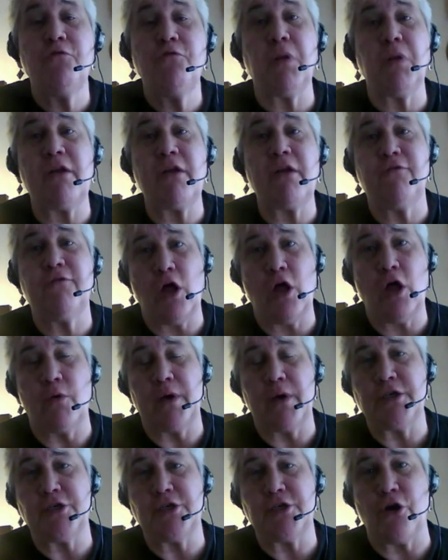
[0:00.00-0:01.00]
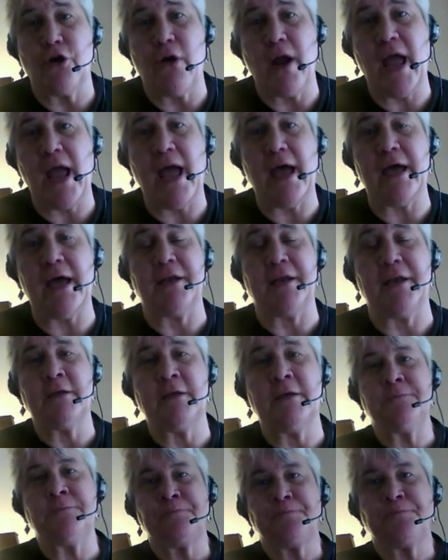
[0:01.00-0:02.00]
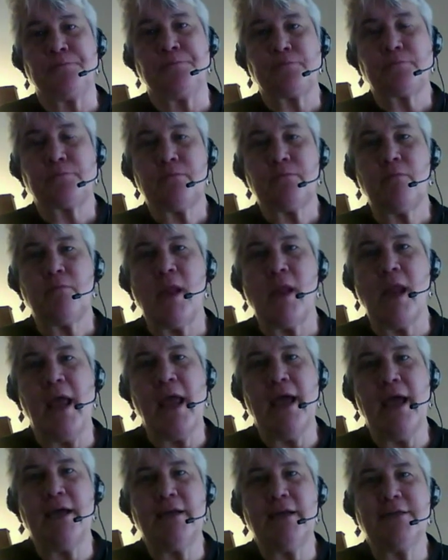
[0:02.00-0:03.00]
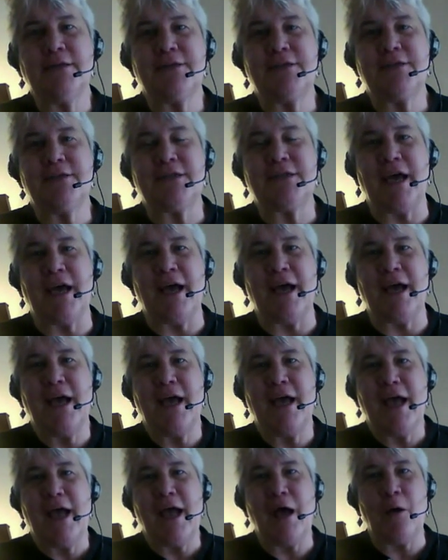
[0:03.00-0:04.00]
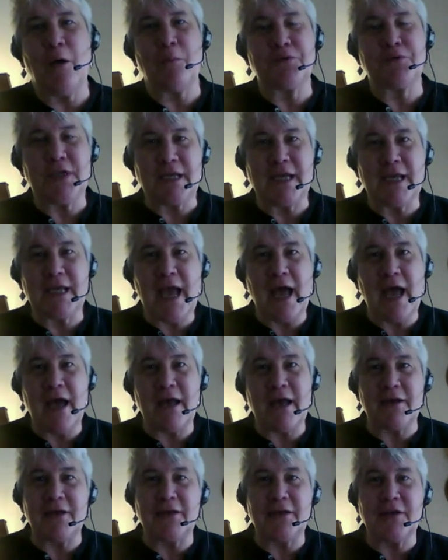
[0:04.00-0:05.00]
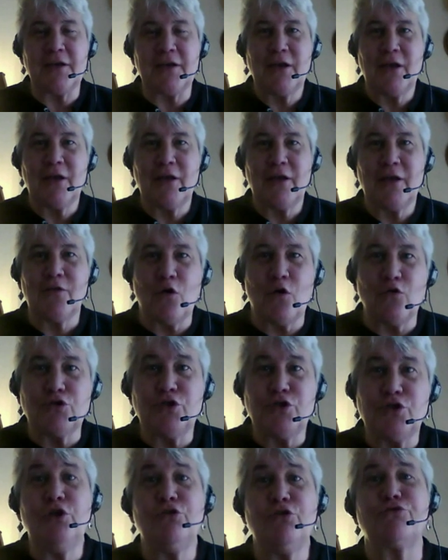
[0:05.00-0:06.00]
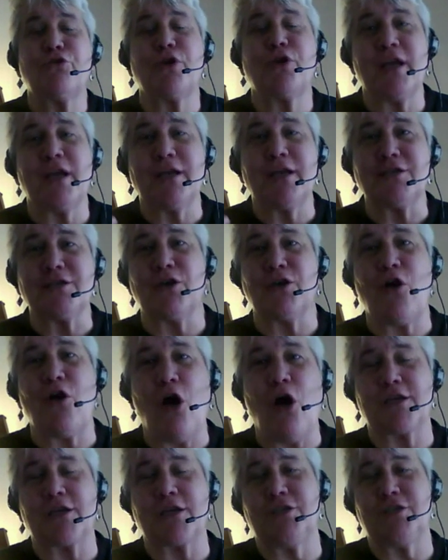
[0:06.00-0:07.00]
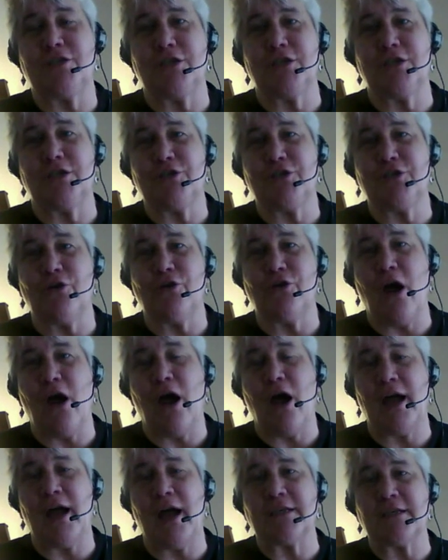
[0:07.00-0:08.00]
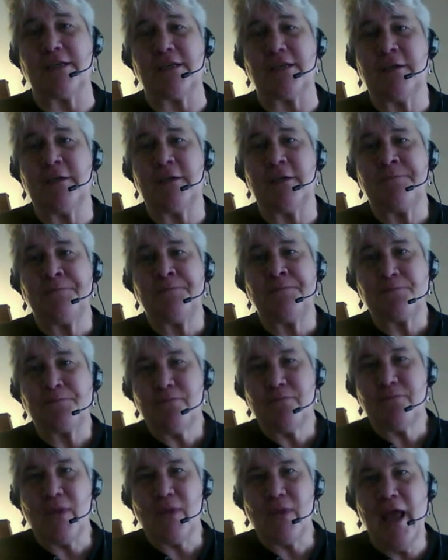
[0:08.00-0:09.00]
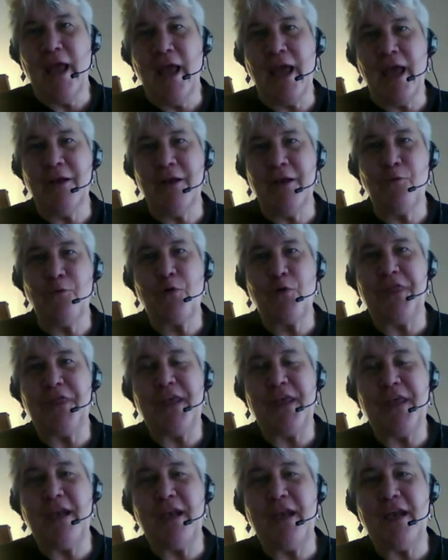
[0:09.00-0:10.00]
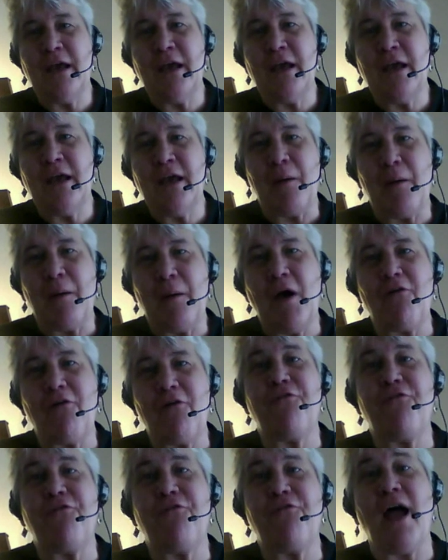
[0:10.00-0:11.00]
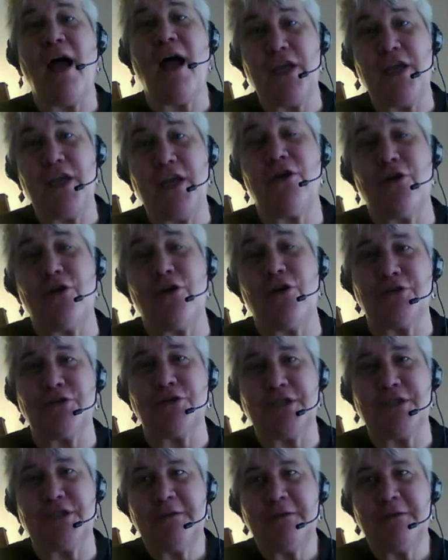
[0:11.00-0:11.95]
blood flow into your head and help to get those nutrients and oxygen to your eyes. And within about 5 years